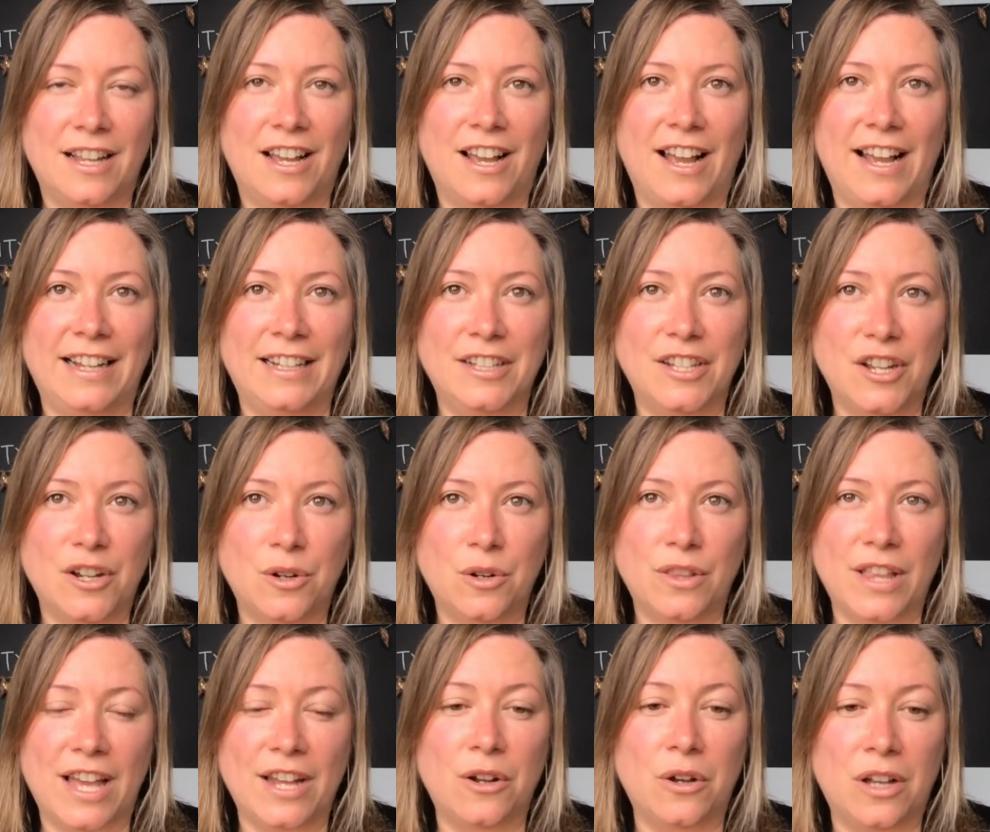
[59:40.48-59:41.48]
I know
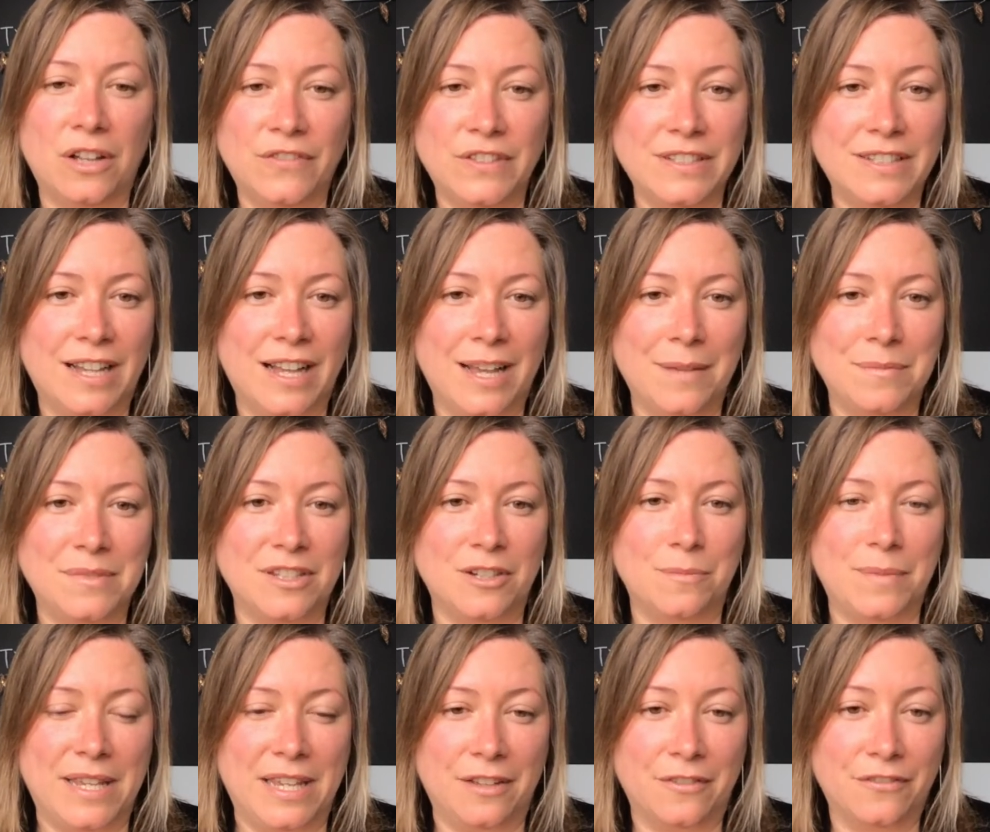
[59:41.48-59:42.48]
that oftentimes they're
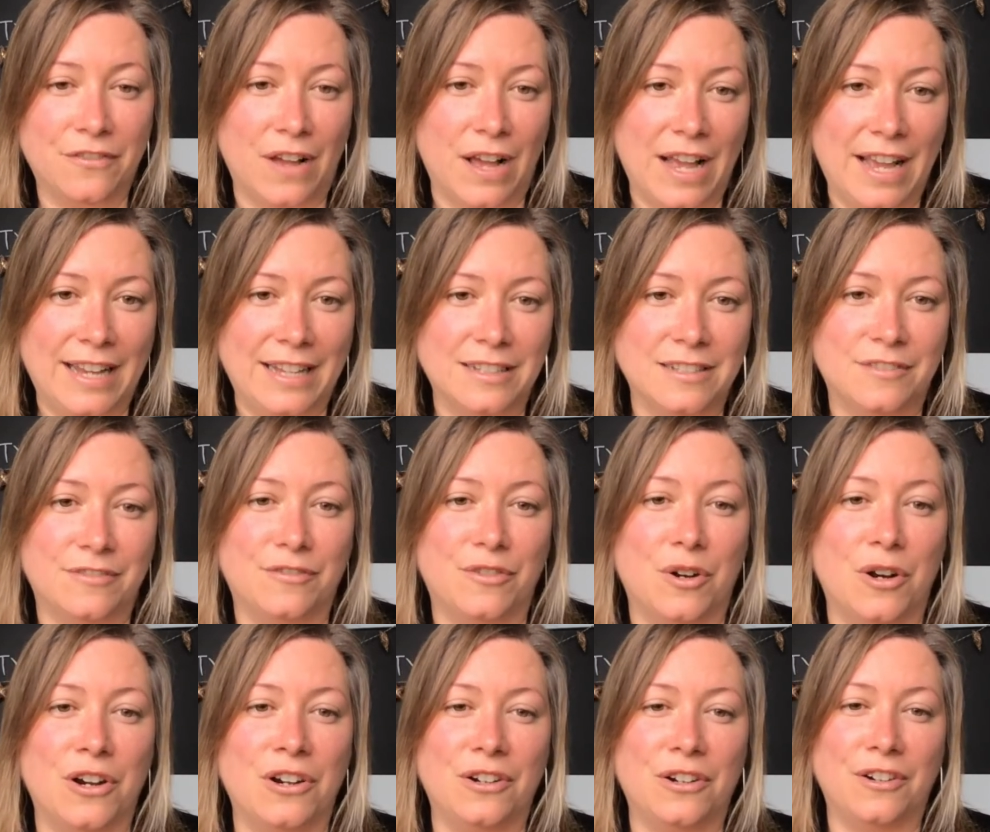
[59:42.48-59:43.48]
being fined
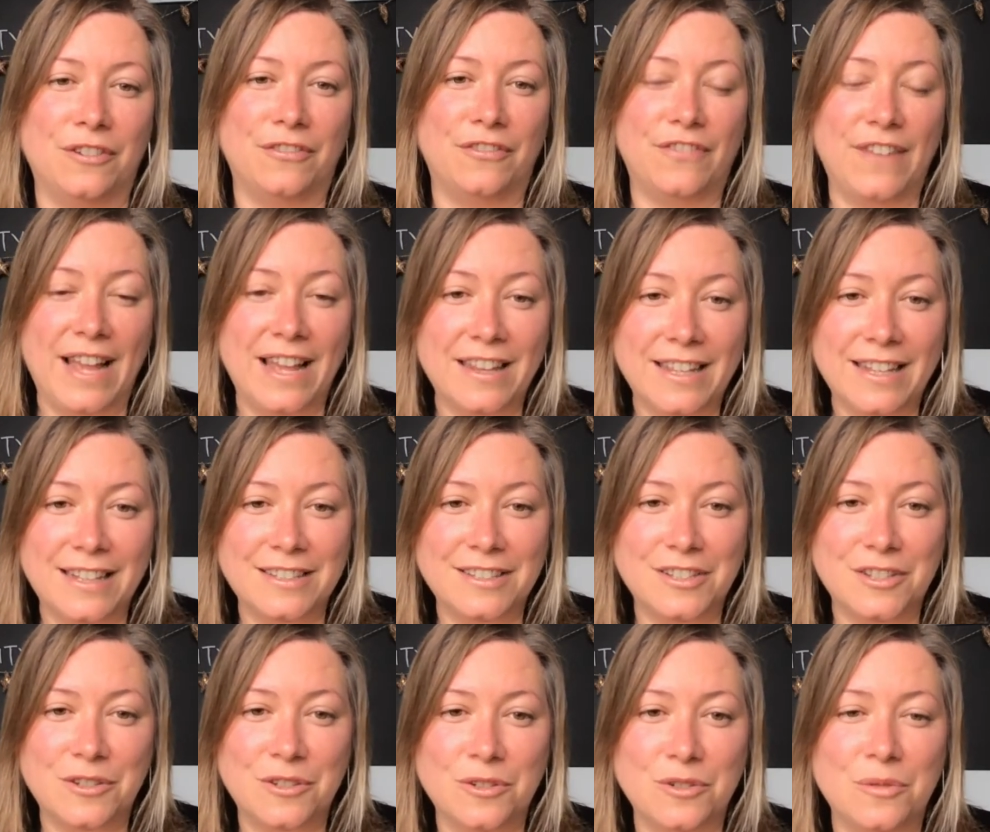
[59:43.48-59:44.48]
for failing
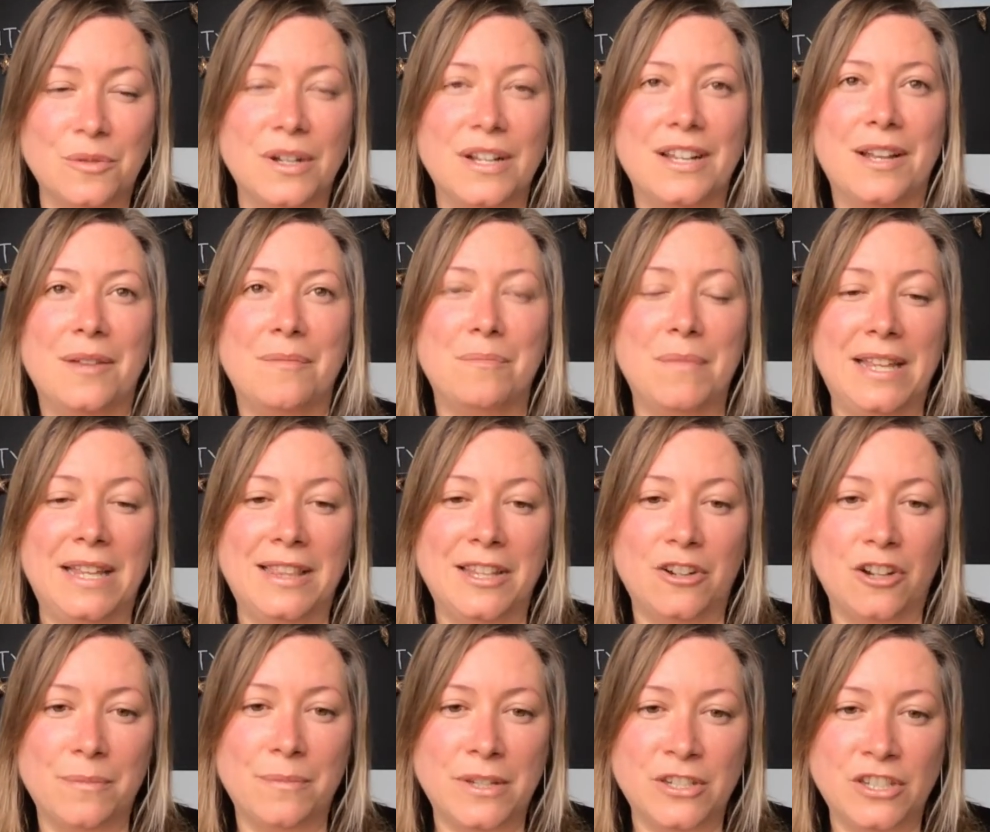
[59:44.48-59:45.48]
to meet
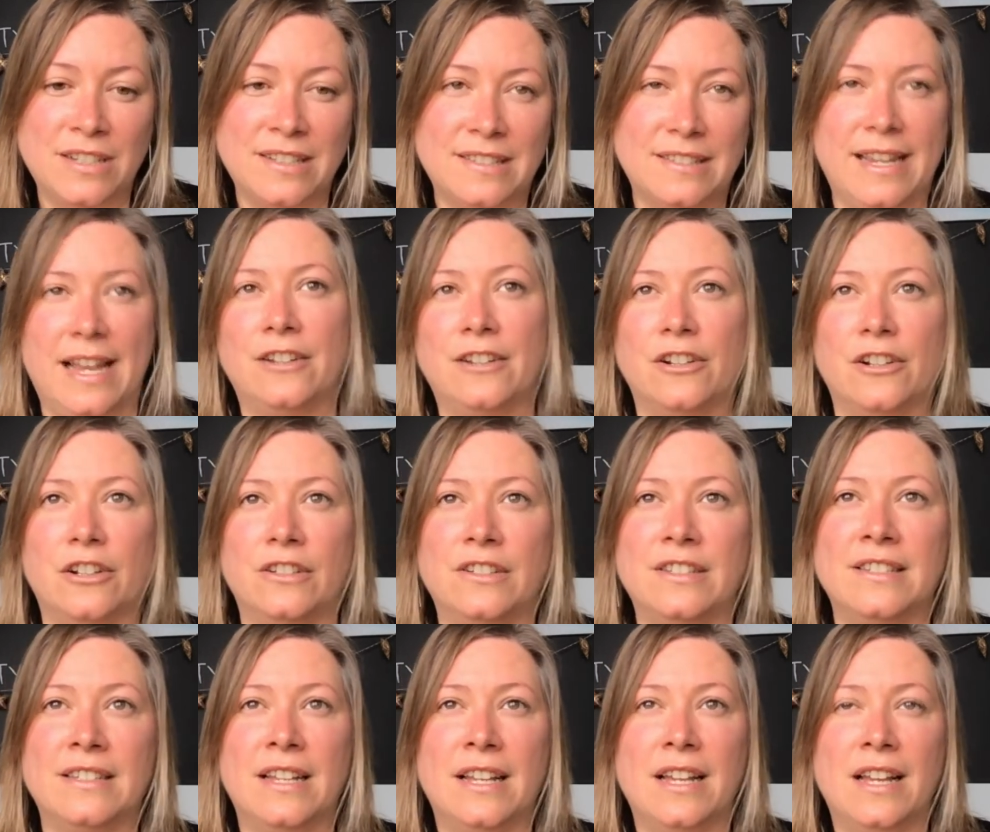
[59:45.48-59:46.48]
their emission
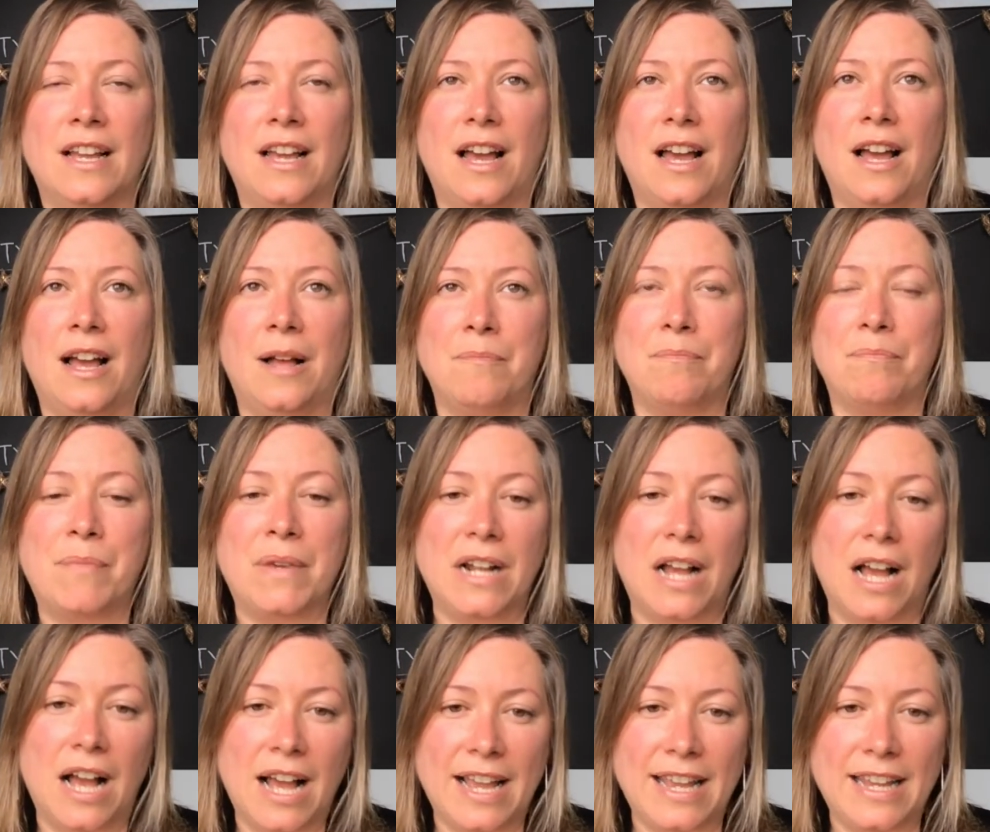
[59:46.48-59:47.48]
standards, but
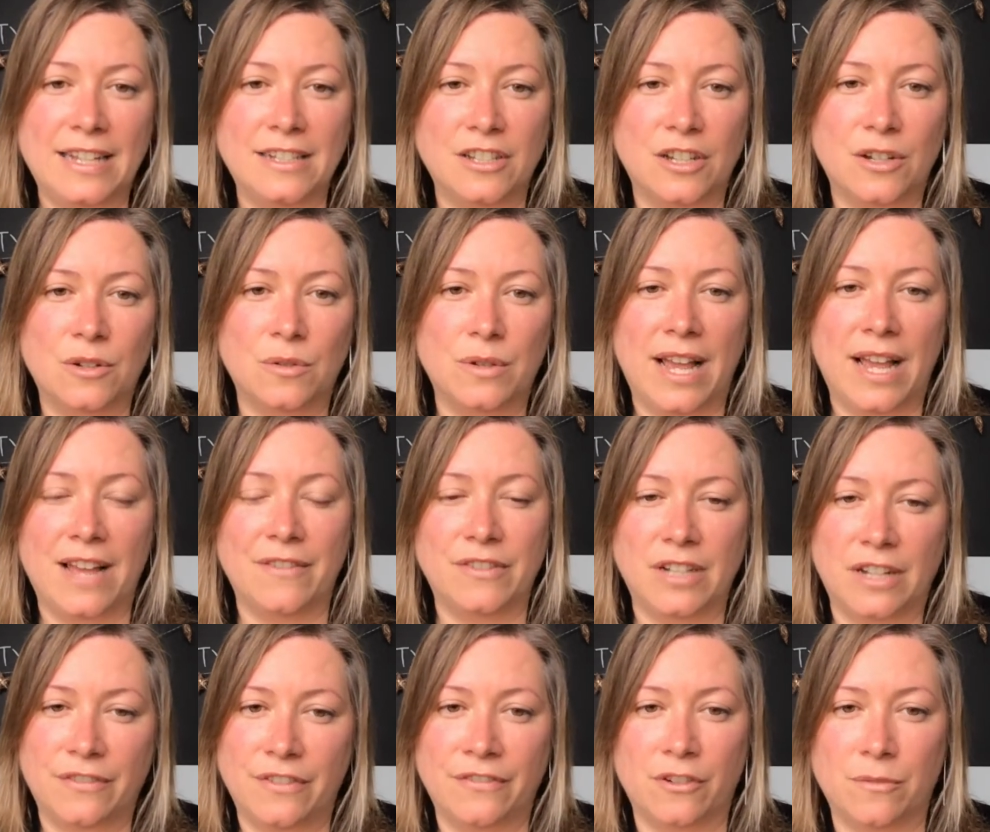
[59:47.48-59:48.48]
I don't have
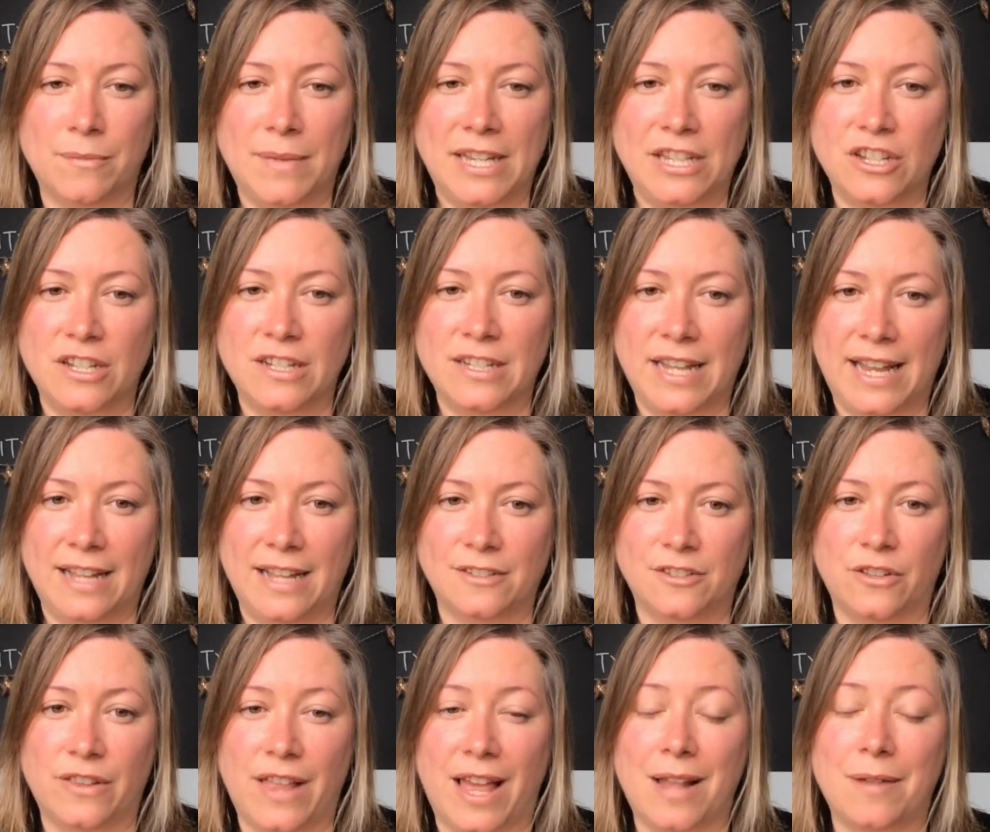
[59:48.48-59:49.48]
enough information to
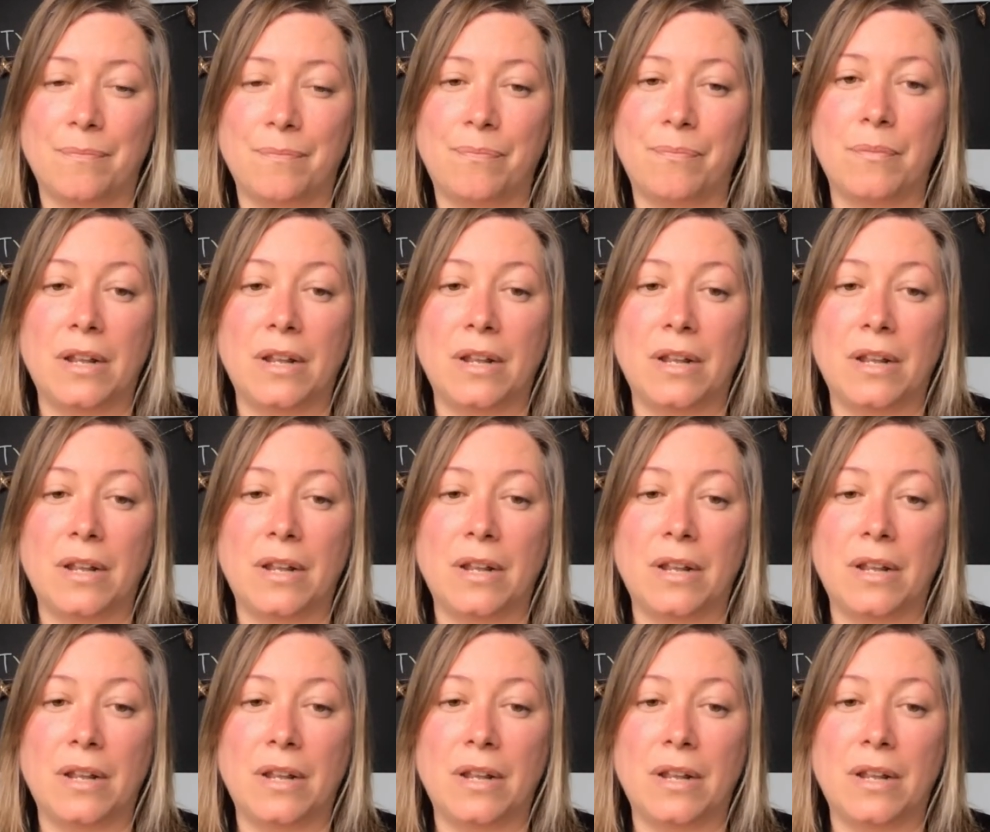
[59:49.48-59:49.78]
answer that.